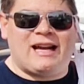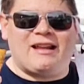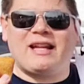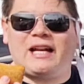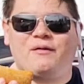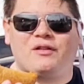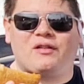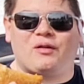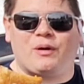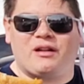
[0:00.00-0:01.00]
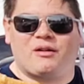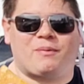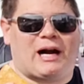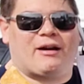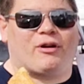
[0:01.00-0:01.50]
It's not even just a regular
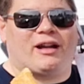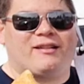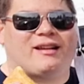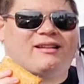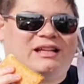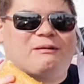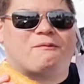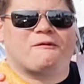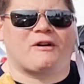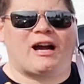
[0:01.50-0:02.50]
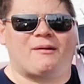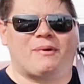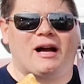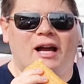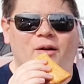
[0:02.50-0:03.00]
pie, right? It's a deep fried
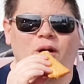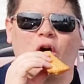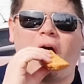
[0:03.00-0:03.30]
pie. Here we go.